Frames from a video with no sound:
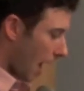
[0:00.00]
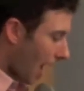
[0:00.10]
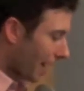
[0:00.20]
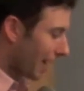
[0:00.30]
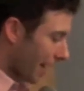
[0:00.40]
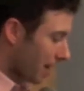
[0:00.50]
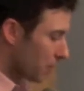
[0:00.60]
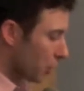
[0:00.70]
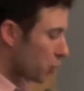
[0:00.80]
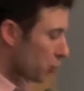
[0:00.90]
I
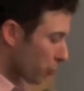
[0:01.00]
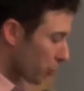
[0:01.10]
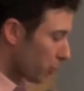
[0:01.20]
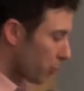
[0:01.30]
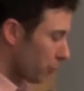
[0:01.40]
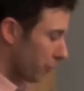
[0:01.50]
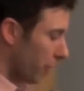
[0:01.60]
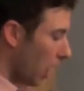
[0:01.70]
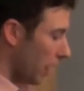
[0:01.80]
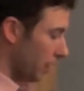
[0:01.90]
am the true
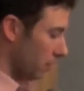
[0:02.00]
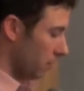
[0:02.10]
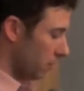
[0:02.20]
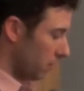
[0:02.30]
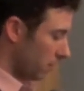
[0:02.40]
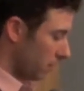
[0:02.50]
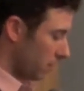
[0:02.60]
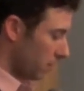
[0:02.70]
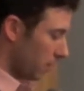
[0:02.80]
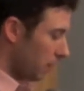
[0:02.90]
vine,
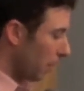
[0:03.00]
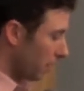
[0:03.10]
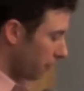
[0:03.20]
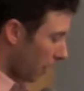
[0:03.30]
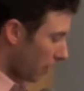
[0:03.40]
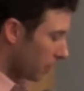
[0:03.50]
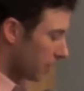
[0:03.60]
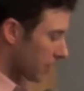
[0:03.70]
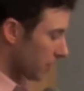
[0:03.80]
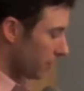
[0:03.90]
and my Father
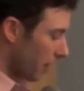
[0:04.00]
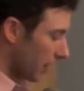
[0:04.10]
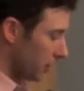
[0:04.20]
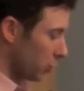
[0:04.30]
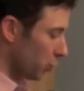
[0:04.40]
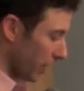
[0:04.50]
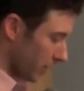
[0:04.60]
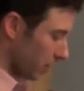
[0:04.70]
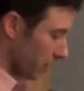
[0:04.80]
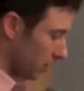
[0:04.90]
is the vine
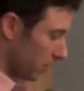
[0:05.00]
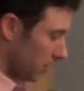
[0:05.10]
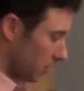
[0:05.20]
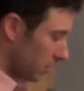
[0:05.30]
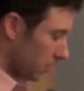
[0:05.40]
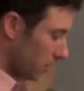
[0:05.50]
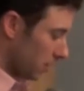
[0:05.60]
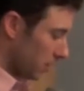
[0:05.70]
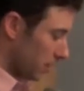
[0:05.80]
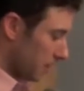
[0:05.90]
dresser.
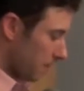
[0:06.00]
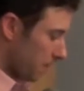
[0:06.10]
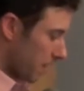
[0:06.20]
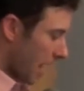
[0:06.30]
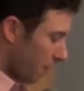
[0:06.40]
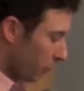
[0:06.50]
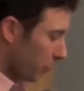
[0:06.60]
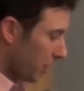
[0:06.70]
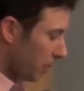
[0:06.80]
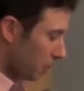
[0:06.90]

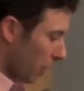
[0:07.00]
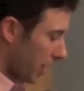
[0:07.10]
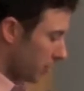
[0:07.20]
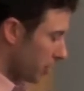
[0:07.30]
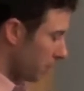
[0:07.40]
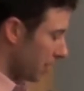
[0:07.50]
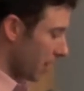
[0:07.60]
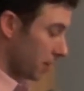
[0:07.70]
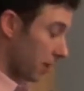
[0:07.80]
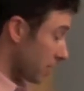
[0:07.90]
Every branch in me
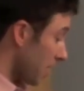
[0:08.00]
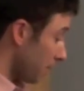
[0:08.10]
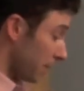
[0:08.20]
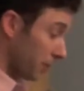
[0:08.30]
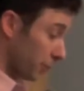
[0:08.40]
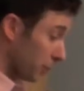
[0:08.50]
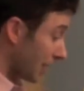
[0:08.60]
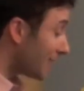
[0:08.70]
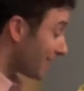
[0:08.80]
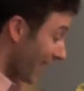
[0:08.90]
that does not bear fruit,
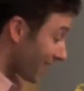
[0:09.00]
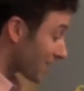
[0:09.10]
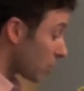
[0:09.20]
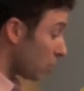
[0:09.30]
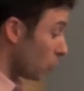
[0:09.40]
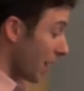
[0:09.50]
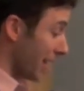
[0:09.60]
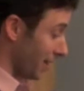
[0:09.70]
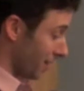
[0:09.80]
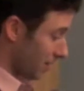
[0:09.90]
he takes
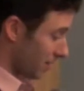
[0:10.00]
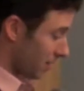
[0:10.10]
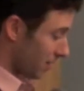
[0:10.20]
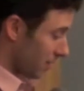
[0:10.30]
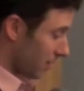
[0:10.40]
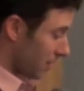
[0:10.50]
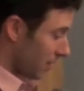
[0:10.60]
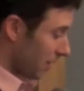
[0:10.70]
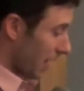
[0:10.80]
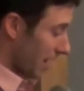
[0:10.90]
away.
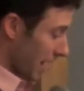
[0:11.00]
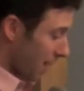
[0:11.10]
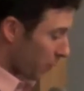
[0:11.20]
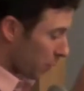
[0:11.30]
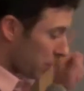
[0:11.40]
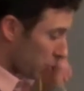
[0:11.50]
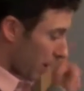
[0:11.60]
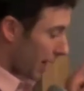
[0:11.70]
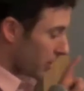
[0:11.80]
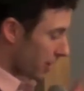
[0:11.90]
And every
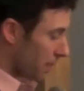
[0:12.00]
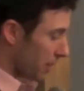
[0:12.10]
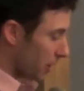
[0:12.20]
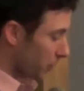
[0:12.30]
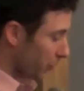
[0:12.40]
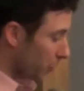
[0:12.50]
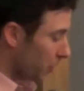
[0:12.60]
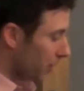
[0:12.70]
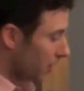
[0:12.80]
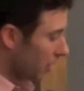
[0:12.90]
branch that bears
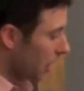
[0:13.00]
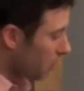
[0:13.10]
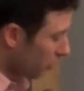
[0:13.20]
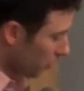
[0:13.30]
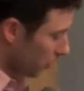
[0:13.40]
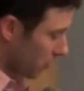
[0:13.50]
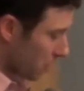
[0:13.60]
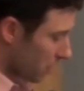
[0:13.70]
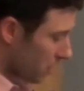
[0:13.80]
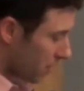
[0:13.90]
fruit, he
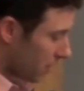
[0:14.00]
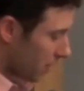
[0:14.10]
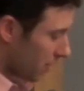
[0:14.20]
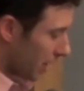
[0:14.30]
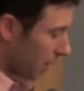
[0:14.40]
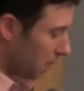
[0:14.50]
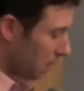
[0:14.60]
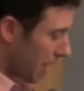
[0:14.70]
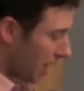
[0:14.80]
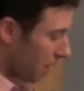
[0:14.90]
prunes, that it
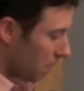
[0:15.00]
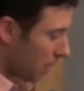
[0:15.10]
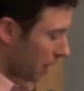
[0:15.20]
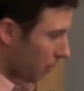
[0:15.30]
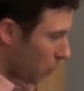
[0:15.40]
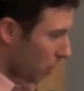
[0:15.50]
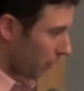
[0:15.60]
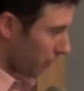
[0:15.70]
may bear more